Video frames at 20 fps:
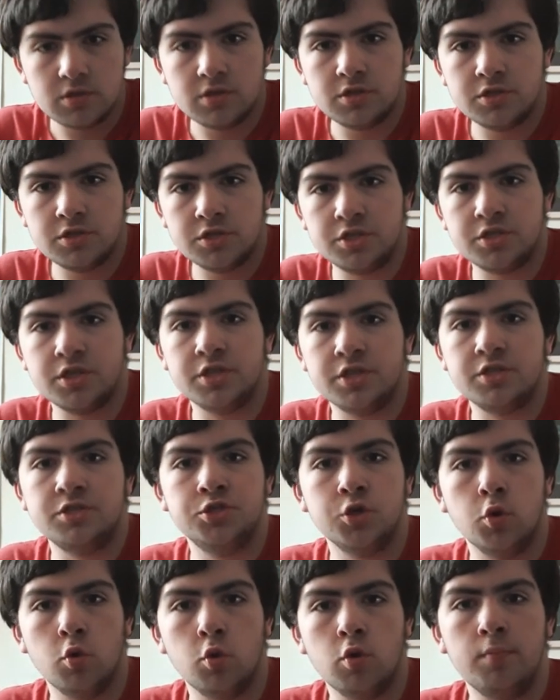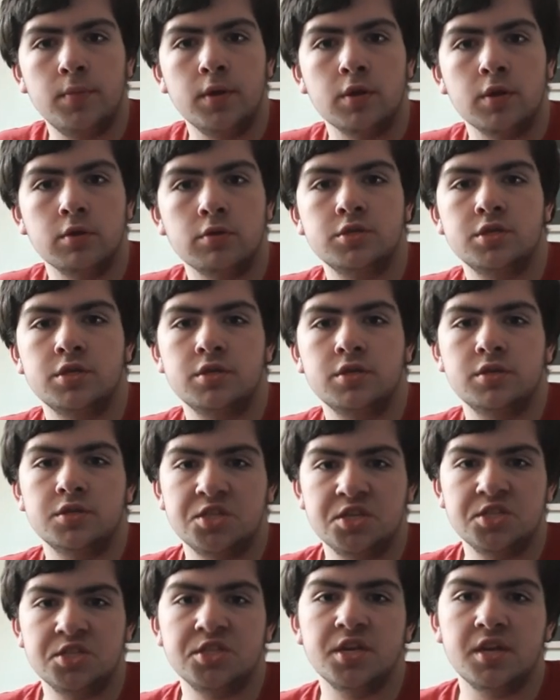She said Joel Miller.
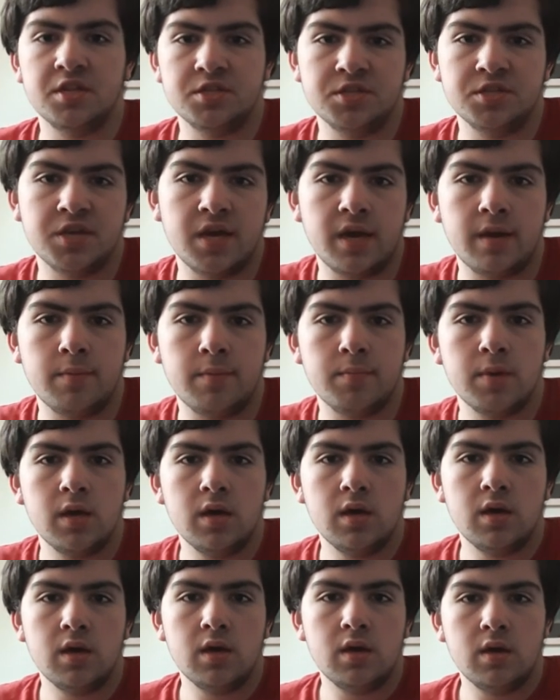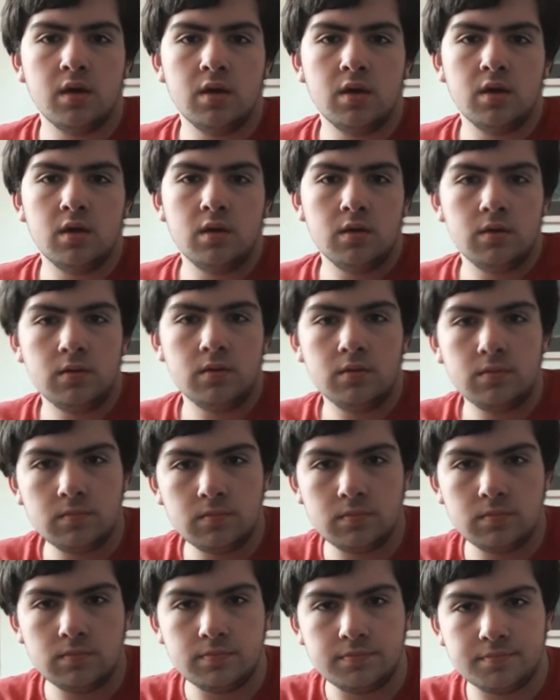She said his name.
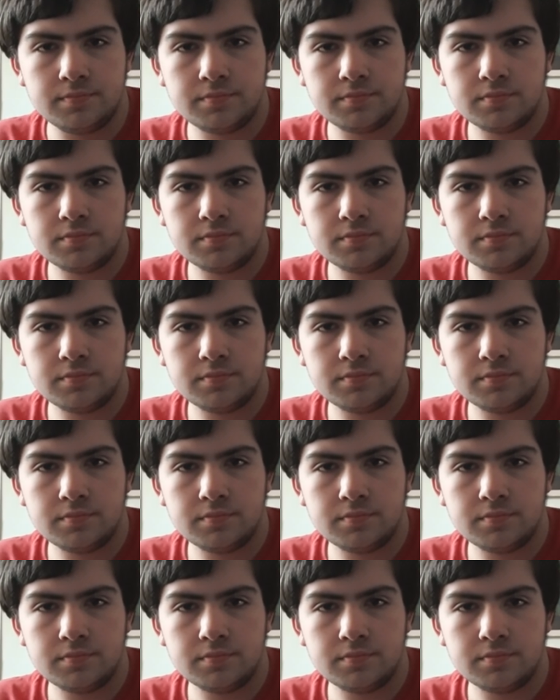And